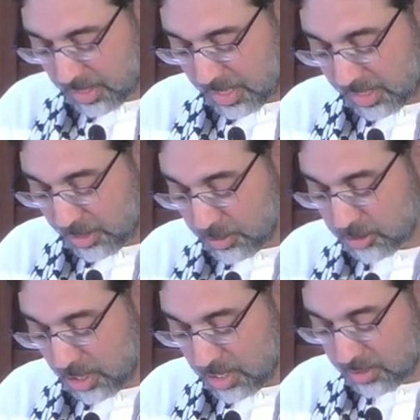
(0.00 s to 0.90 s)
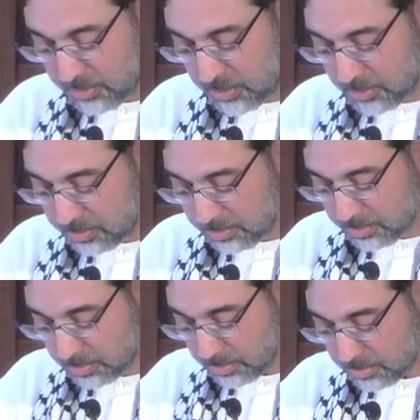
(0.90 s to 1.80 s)
And I urge all of you
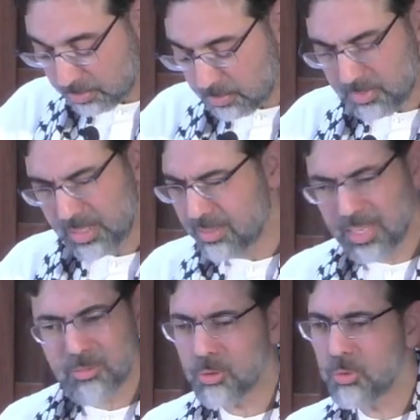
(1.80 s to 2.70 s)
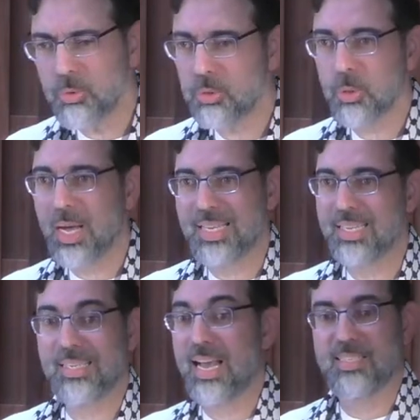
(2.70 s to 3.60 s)
not to do so as
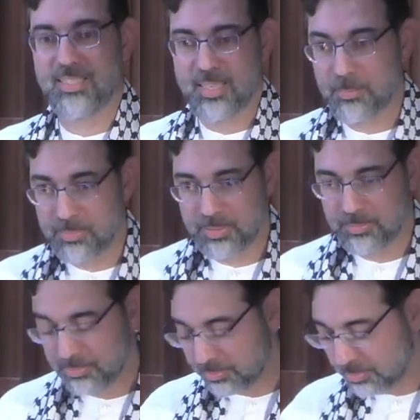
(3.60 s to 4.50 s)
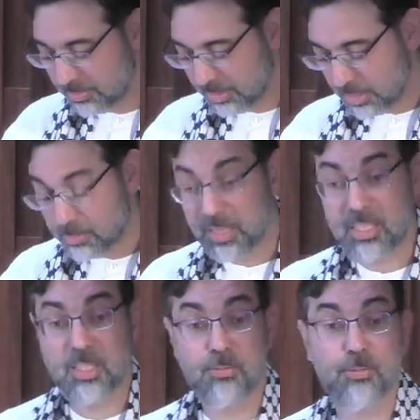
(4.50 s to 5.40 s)
a last step, but
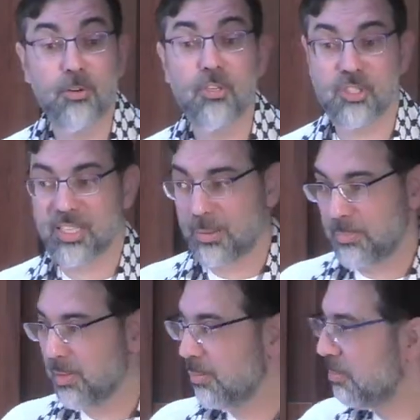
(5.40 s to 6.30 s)
as a first step,